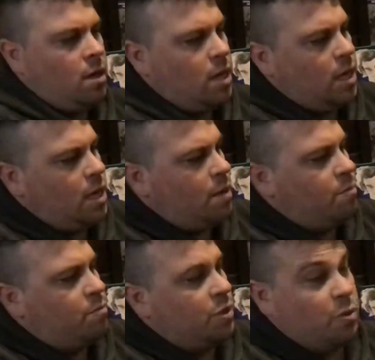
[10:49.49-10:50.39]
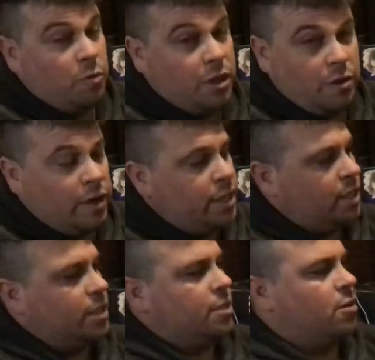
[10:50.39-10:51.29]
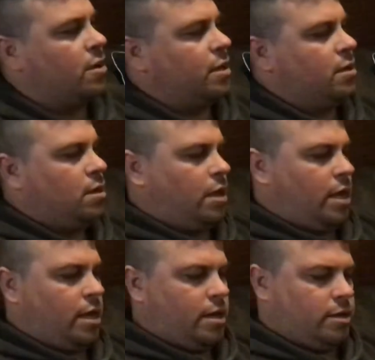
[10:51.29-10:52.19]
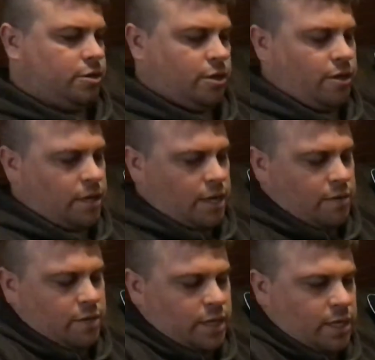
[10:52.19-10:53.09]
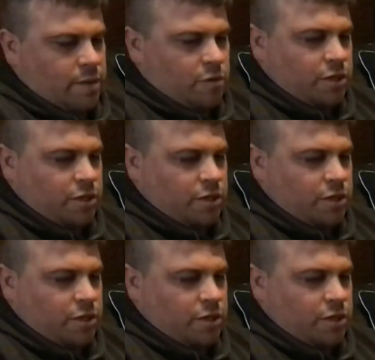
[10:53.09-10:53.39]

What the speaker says: But they're really great to get started, and I'll show you kind of what they come with.